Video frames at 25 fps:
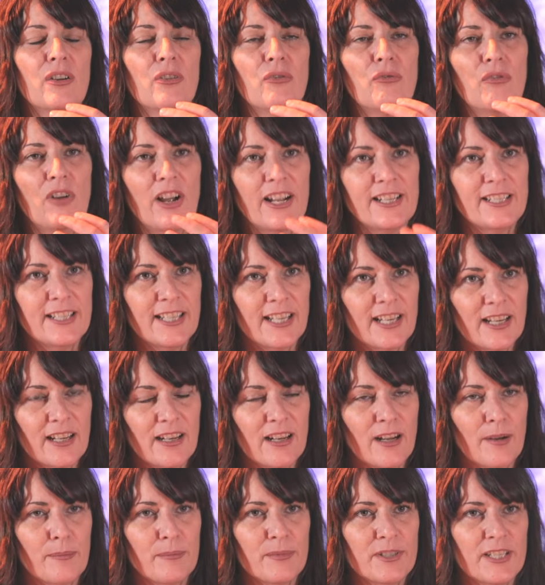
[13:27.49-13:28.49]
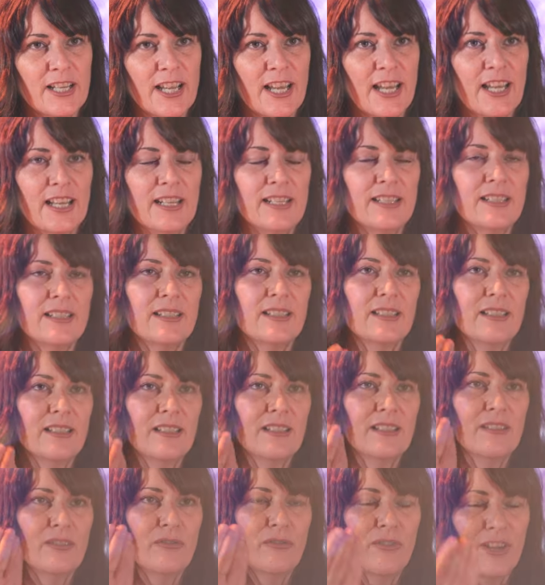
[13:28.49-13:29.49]
writing an update,
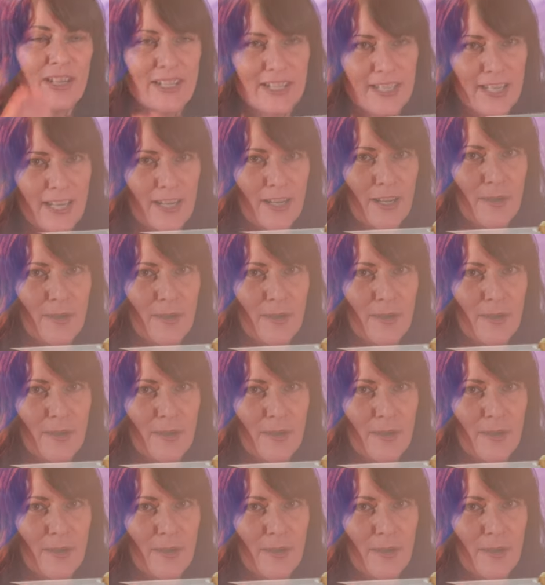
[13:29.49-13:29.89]
writing